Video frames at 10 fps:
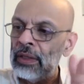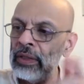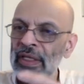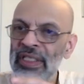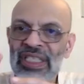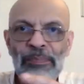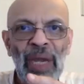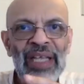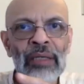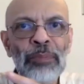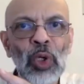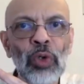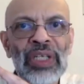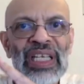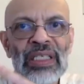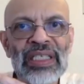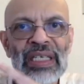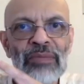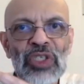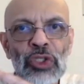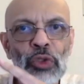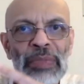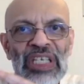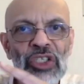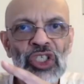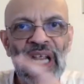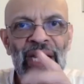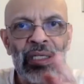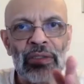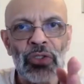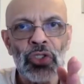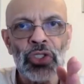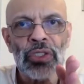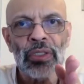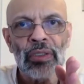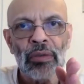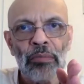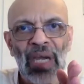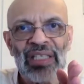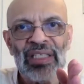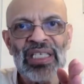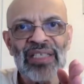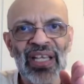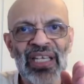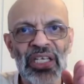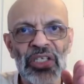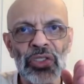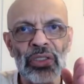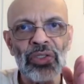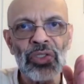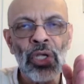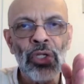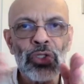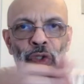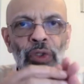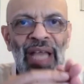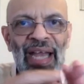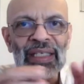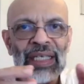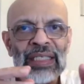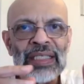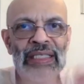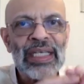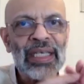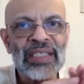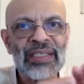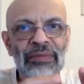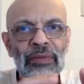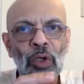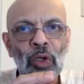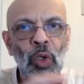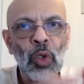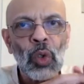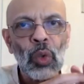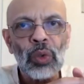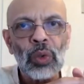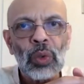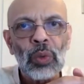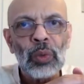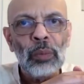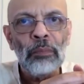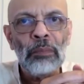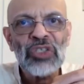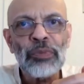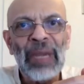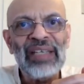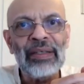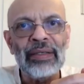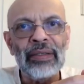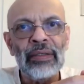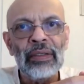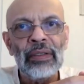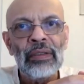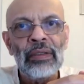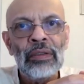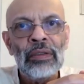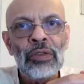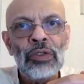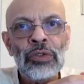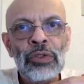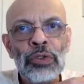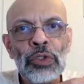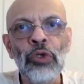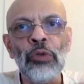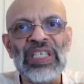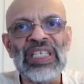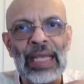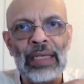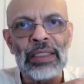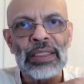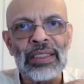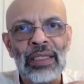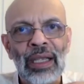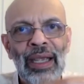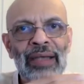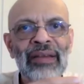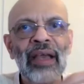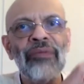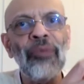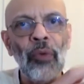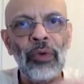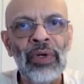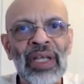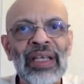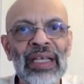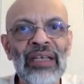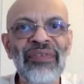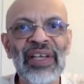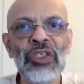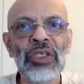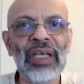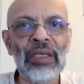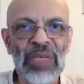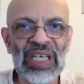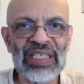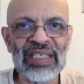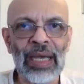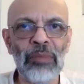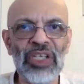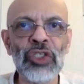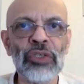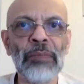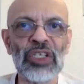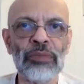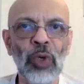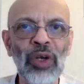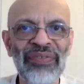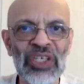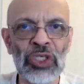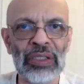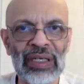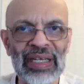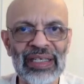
the spike protein seems to be changed by these variations so that it sticks much better to human cells and therefore infection can be established much more efficiently.